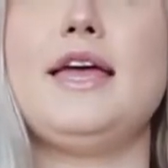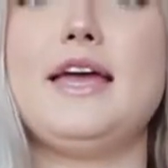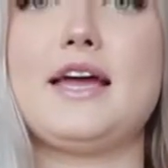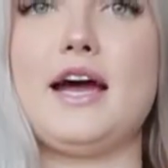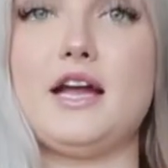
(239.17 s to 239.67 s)

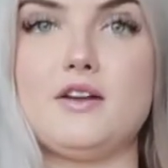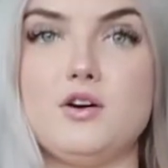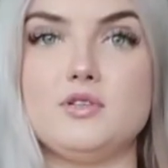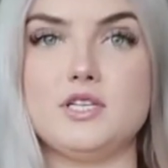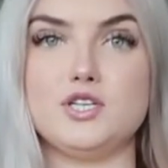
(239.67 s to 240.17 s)
it kind of
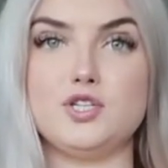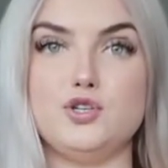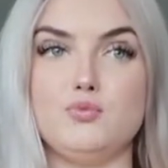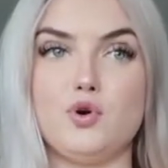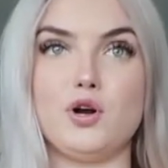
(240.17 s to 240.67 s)
goes into
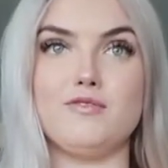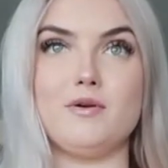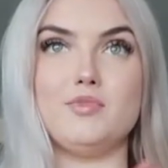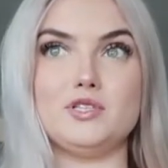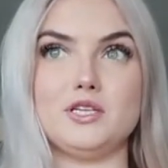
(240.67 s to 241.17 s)
more of
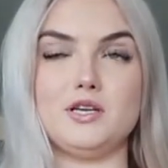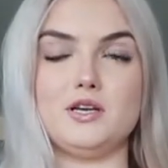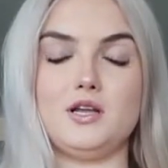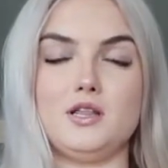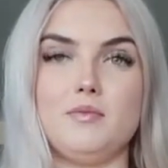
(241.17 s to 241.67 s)
a
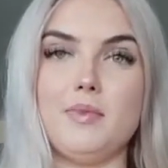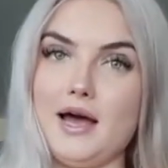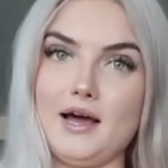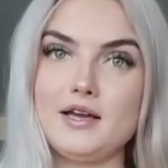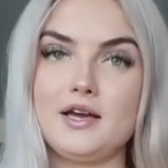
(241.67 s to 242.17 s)
Brazilian in the
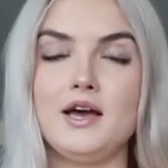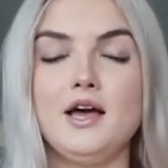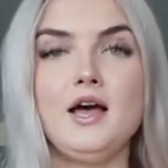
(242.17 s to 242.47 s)
back,